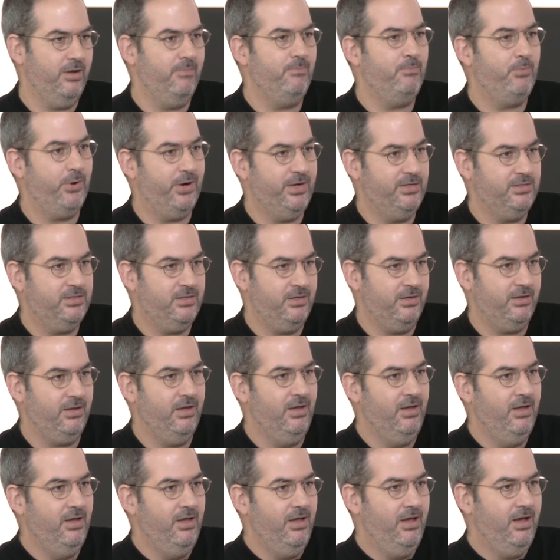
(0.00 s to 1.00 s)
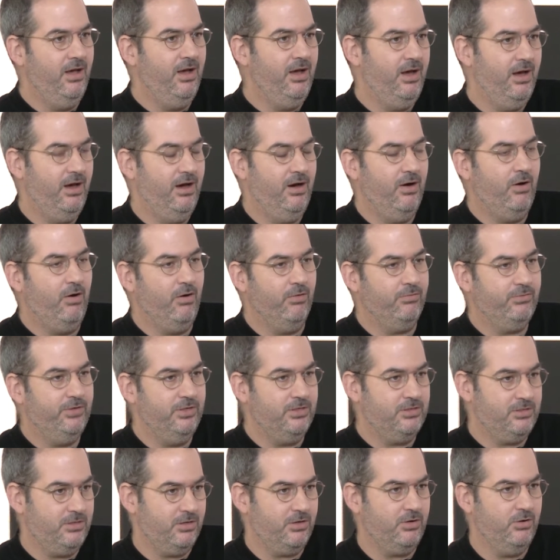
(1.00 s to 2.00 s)
embracing of
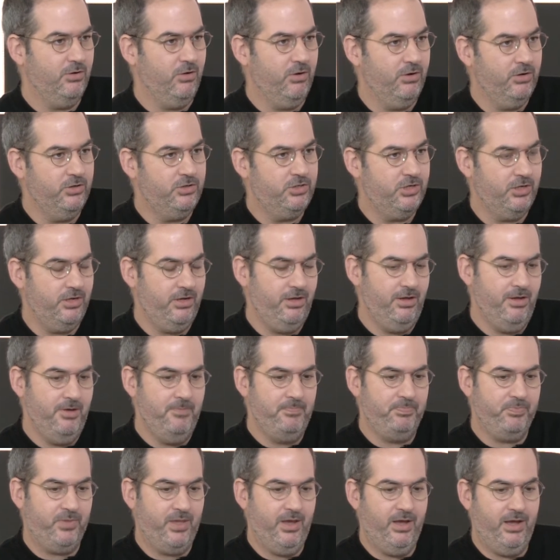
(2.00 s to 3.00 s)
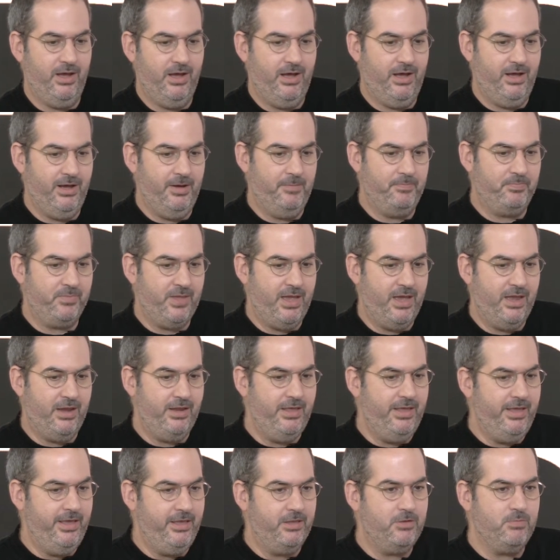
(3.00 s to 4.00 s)
this technology. And
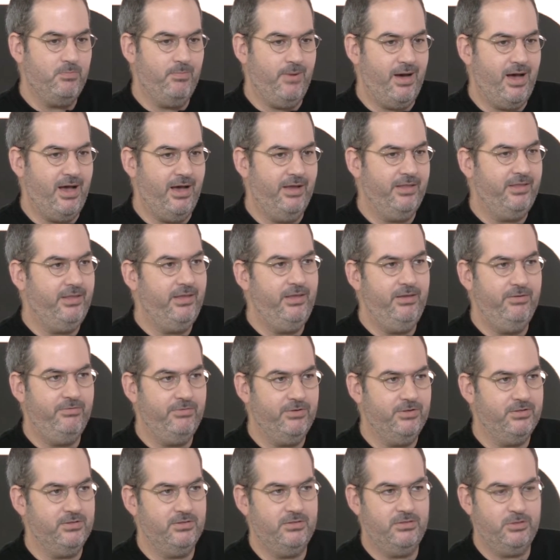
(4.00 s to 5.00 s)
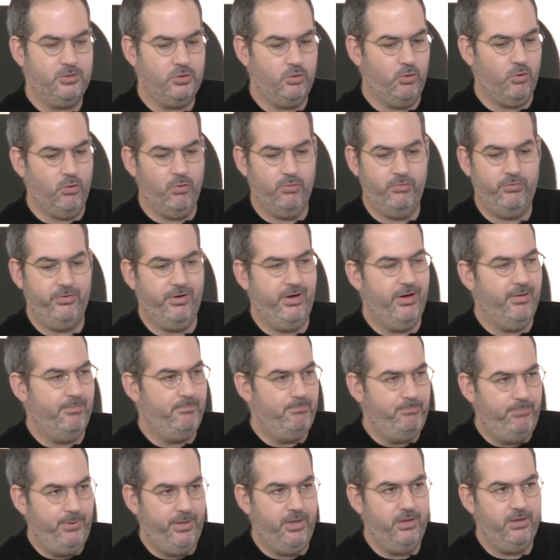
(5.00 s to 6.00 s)
it might even solve a
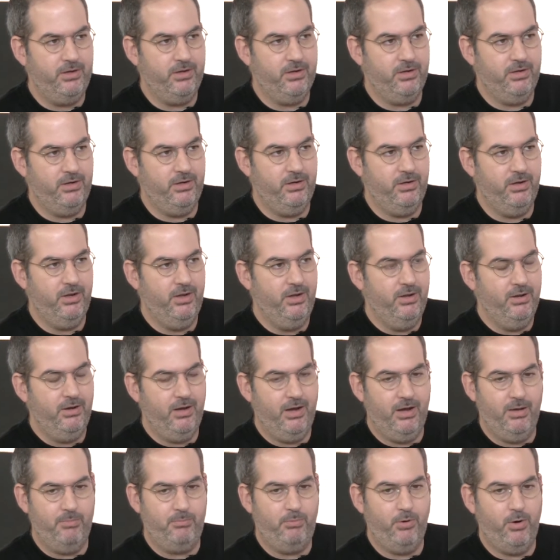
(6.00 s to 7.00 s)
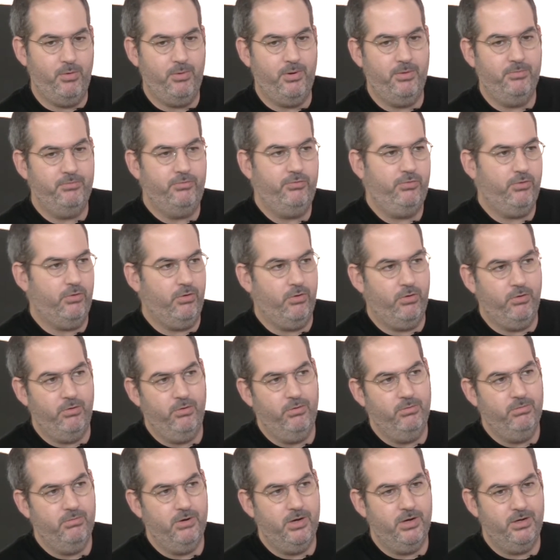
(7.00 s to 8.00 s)
bigger problem
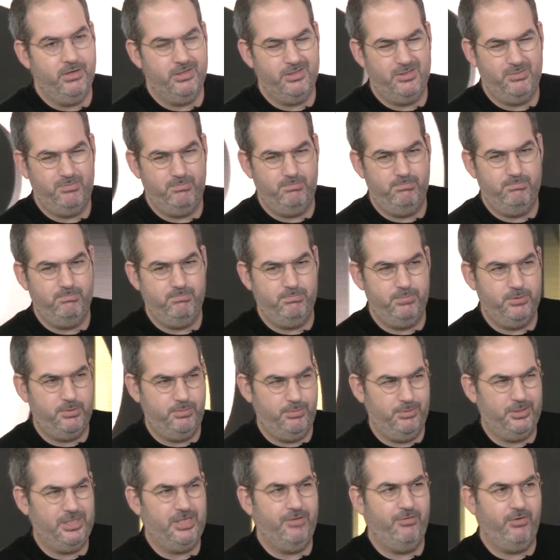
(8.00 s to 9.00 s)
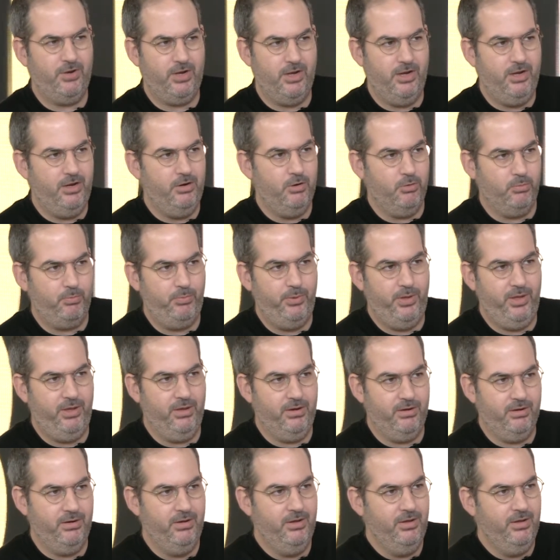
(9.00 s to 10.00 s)
for specifically
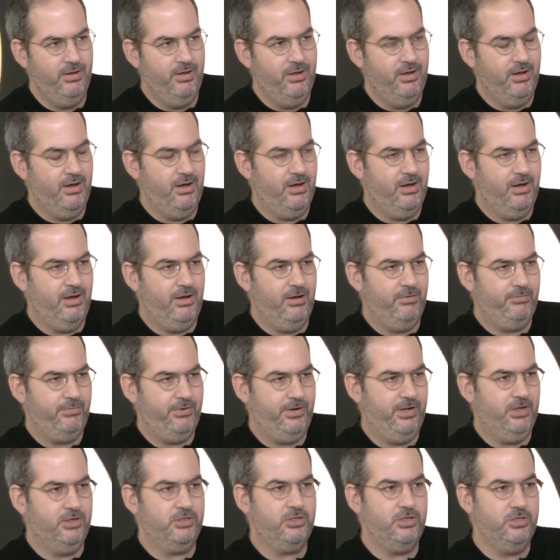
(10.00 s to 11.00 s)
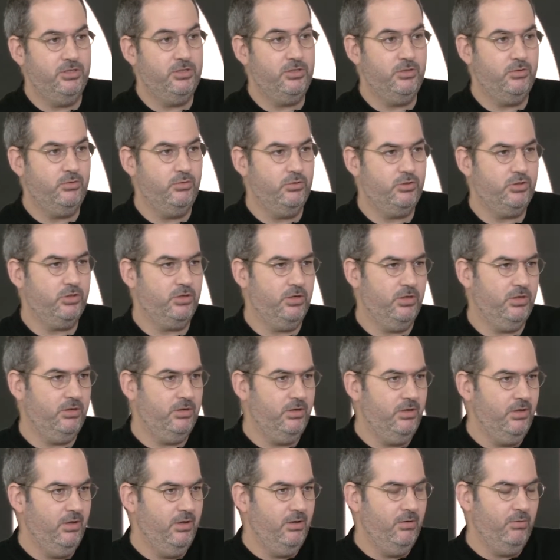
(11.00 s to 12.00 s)
European financial
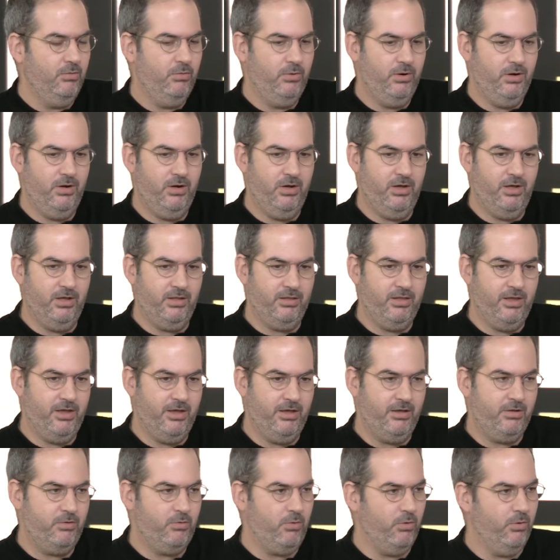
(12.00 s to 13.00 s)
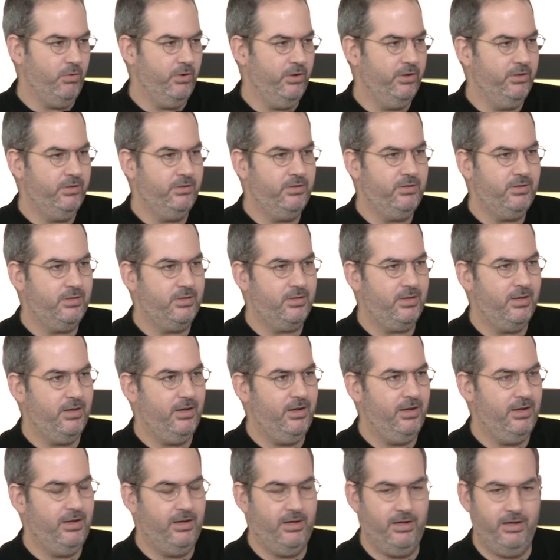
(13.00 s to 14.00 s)
institution, where the current
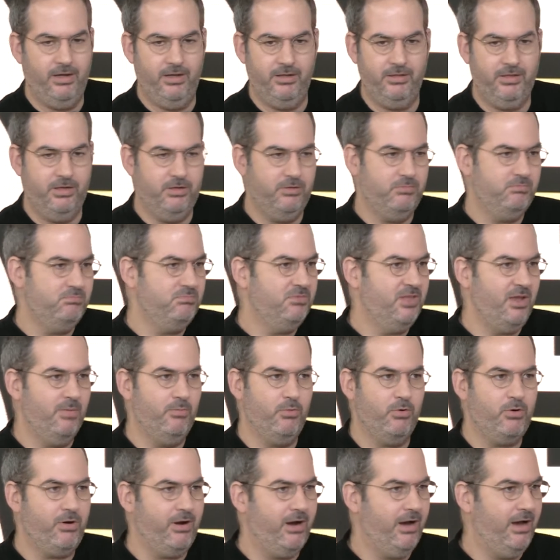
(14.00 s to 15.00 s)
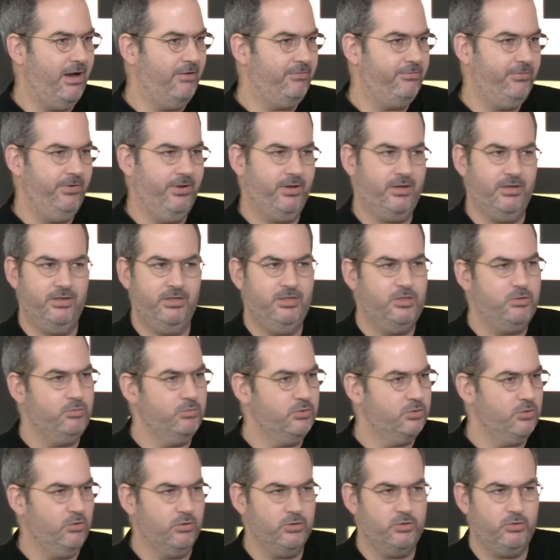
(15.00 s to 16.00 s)
the demographic, and this
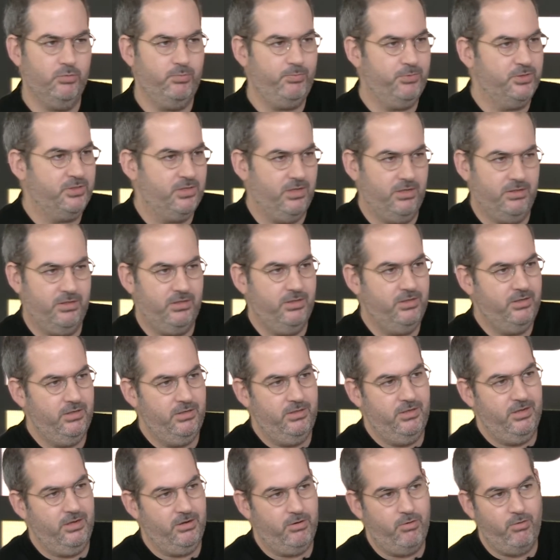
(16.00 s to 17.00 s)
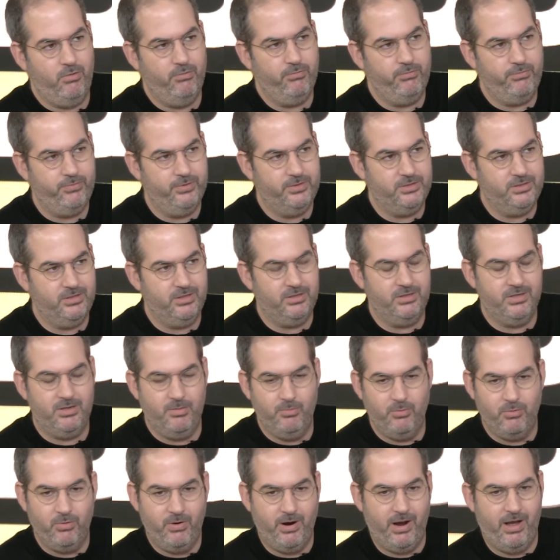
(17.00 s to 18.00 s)
was also presented in the conference, the
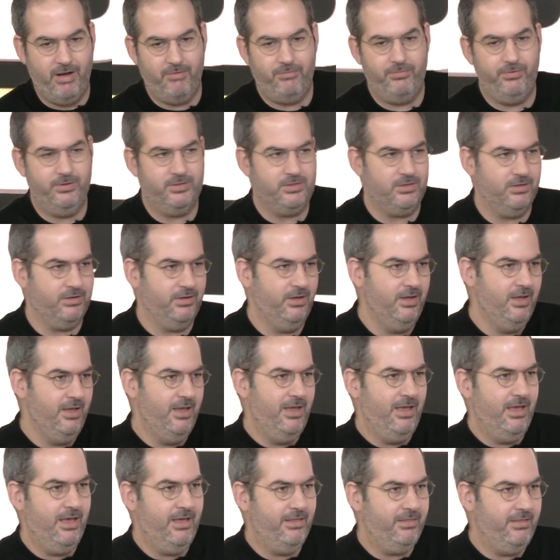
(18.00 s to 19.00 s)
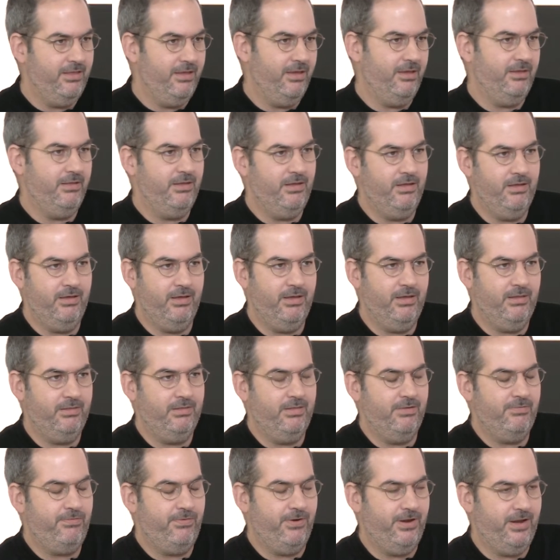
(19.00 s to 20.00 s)
demographics and
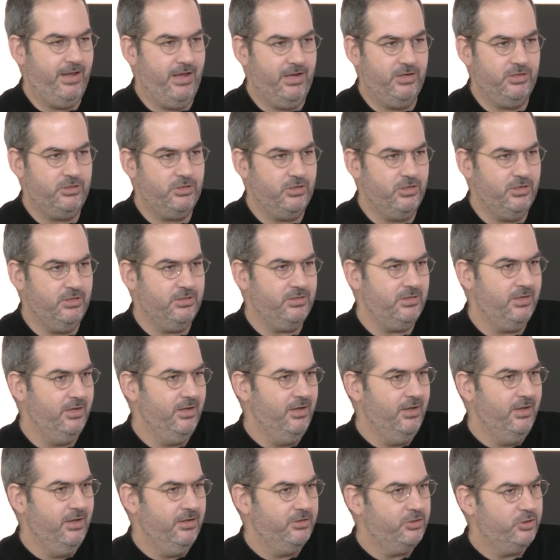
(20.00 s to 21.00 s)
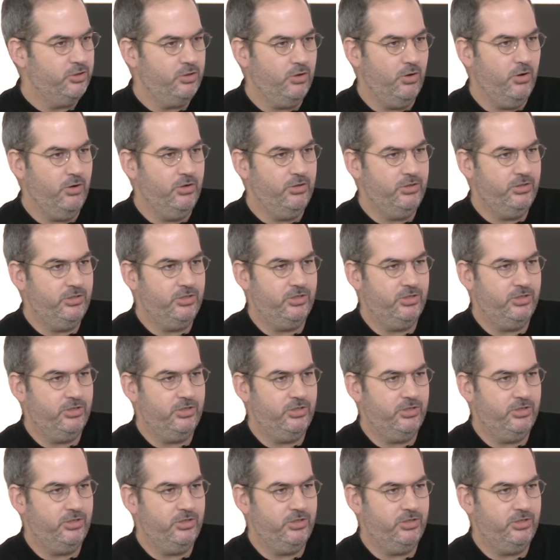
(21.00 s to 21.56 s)
the financials. So